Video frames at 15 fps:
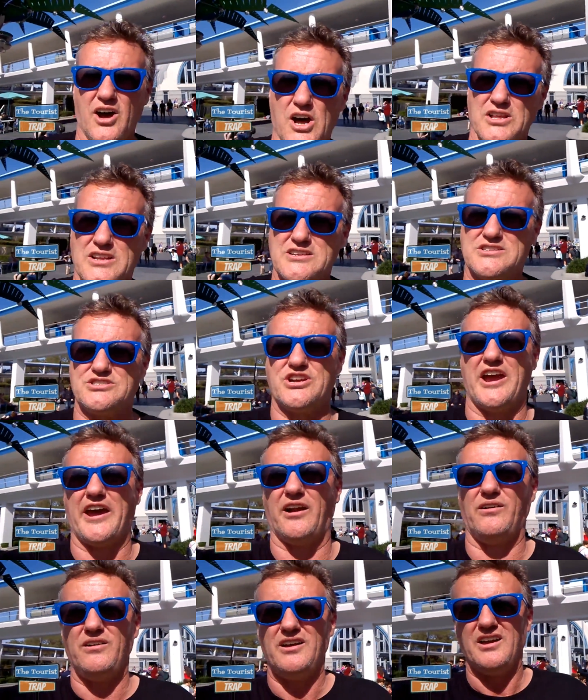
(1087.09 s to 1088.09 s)
on this
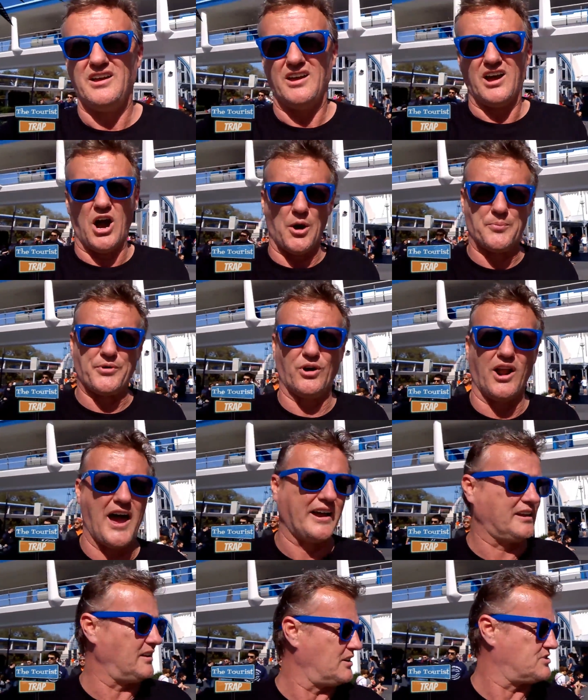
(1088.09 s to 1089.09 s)
channel. Hope you're
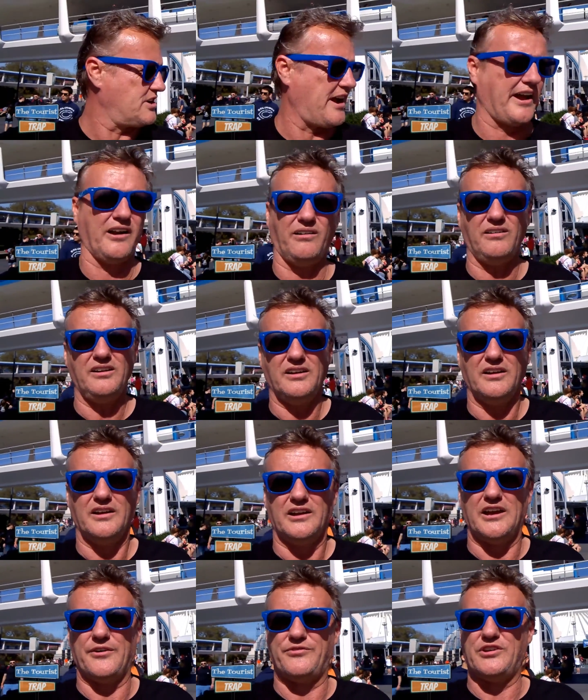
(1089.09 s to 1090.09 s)
liking the channel.
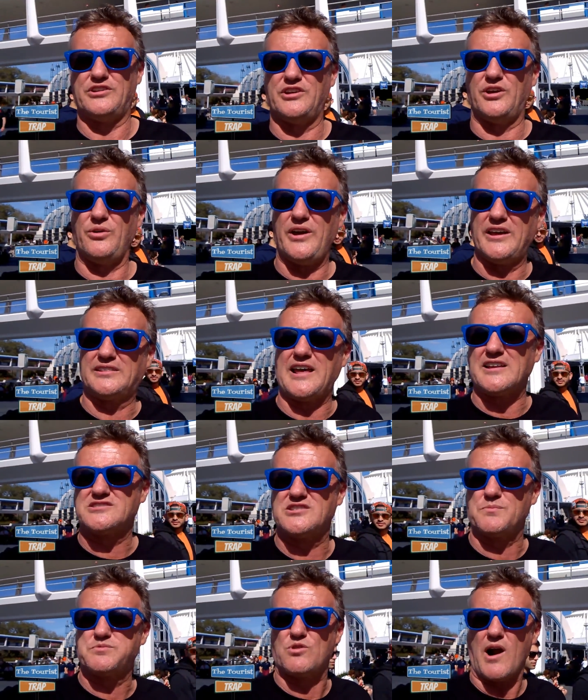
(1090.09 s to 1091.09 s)
If you do, hit that
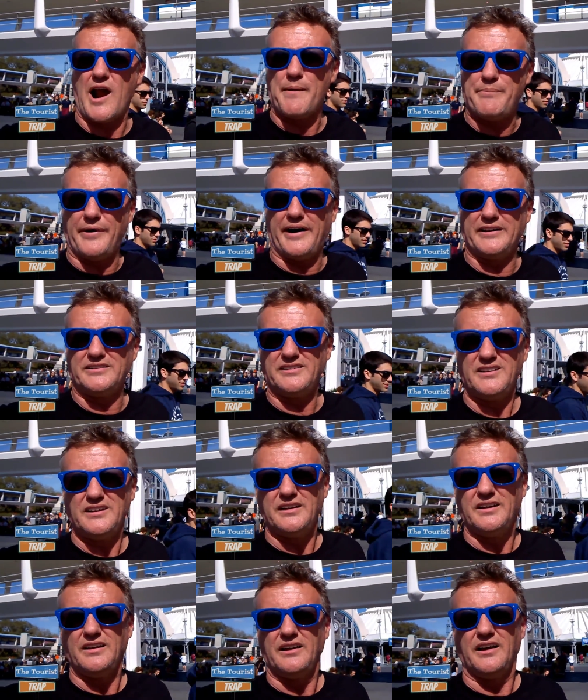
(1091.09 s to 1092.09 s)
subscribe button,
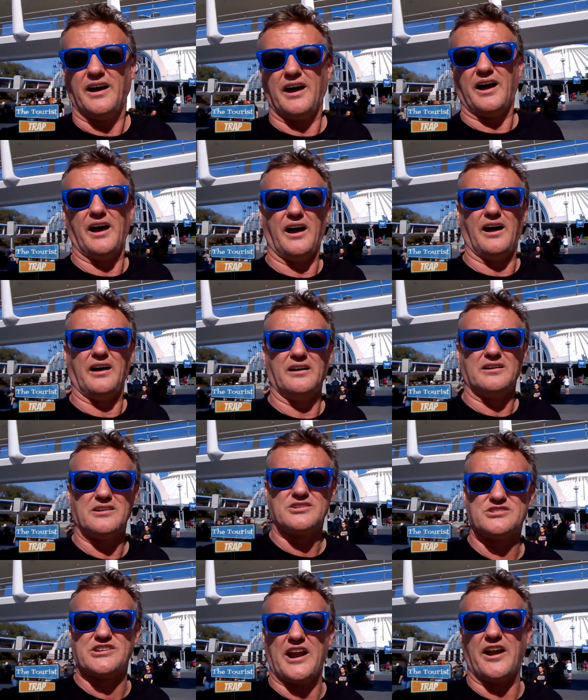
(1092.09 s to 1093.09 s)
uh,
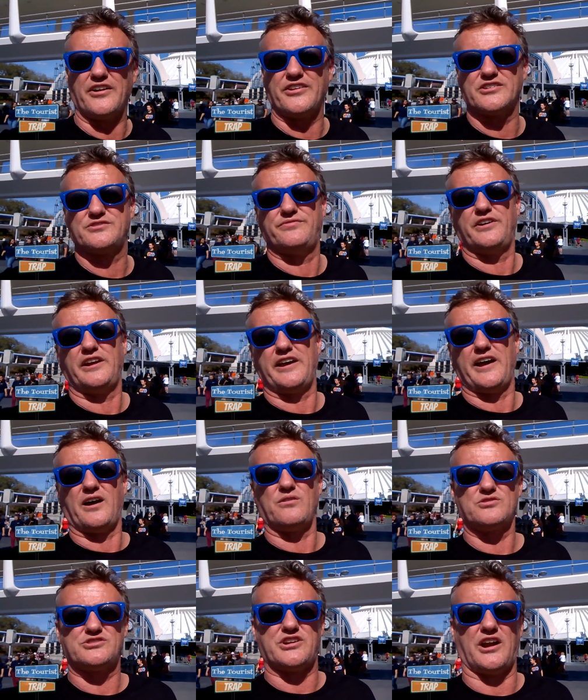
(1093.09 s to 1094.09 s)
share this
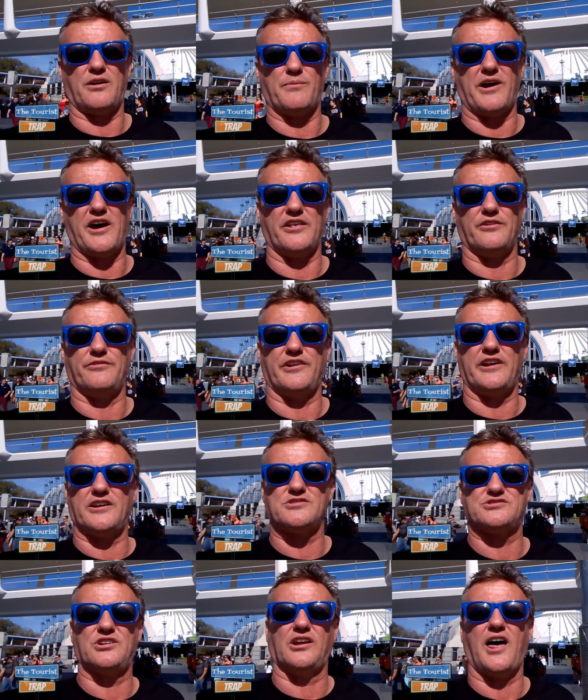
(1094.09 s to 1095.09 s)
video, share my other
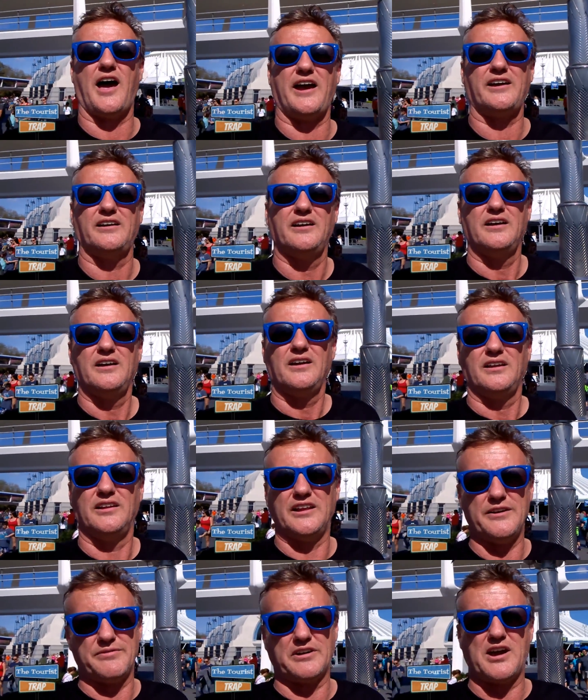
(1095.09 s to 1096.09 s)
videos you like,
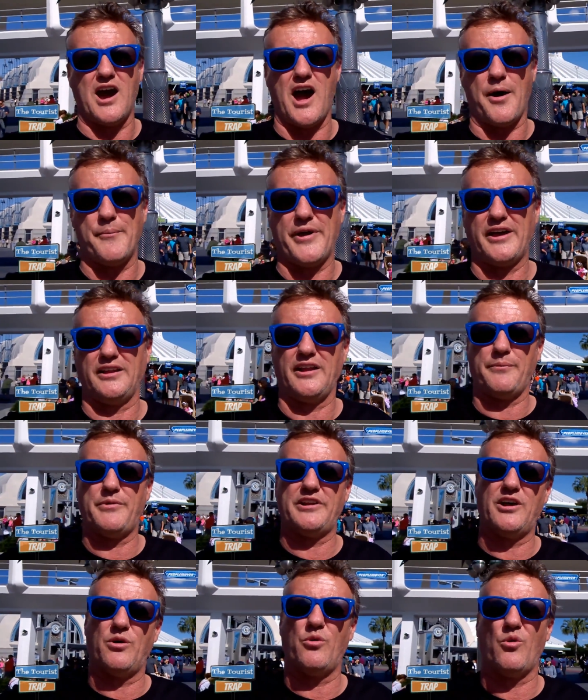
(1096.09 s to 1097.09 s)
leave a comment, let
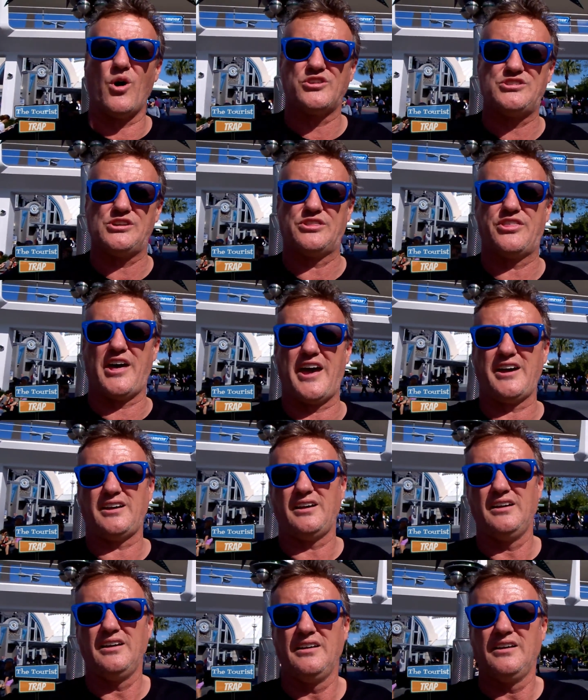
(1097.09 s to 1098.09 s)
me know what you think,
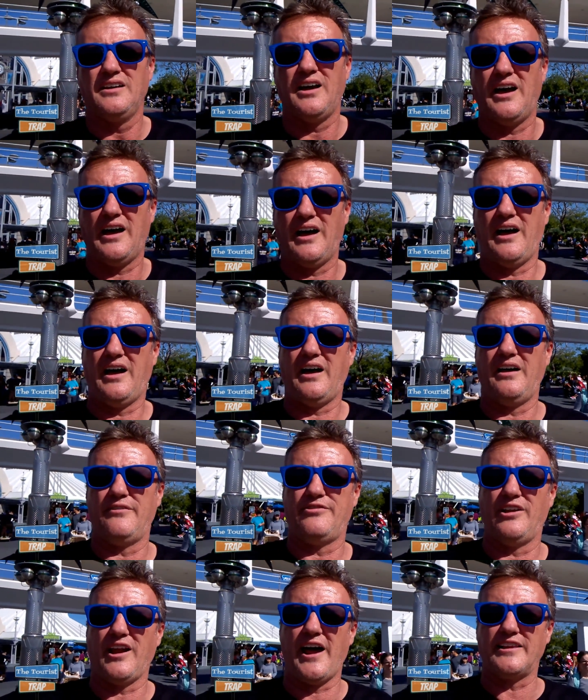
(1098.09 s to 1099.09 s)
uh,
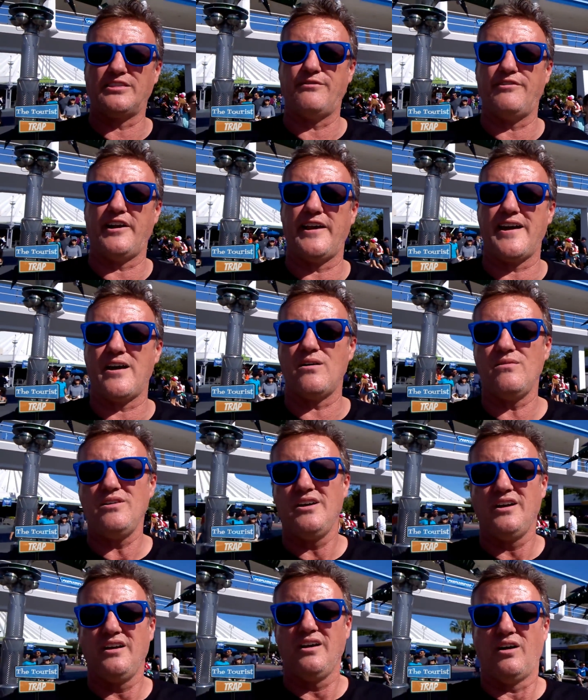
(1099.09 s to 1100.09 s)
if you like the video,
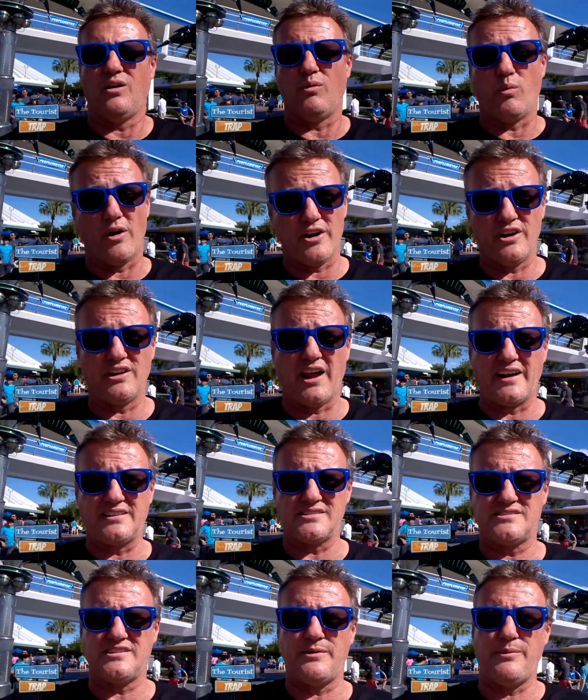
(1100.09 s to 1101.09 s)
or where you'd like
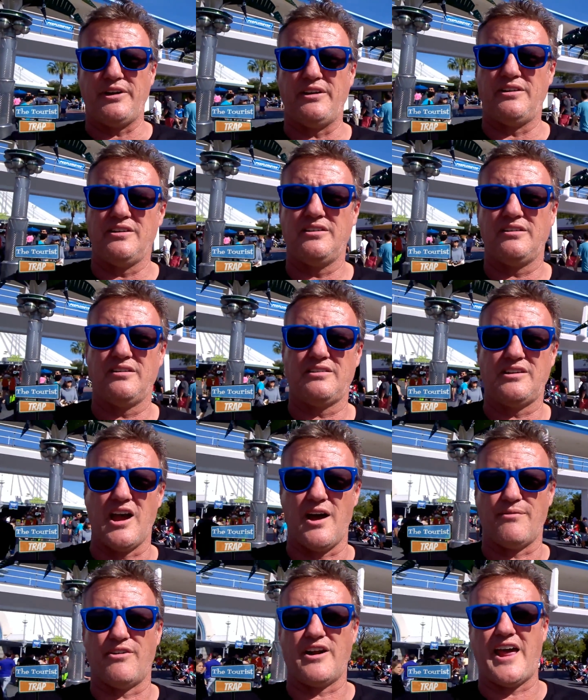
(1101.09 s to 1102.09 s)
to see me
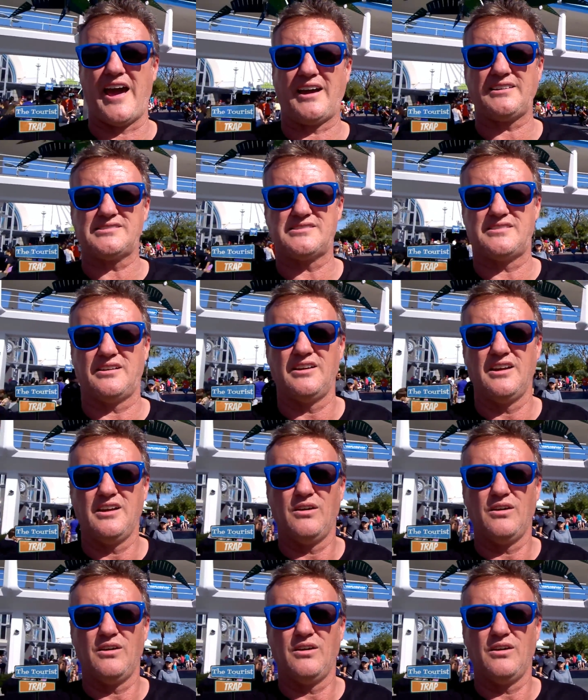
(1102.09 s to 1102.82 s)
cover next,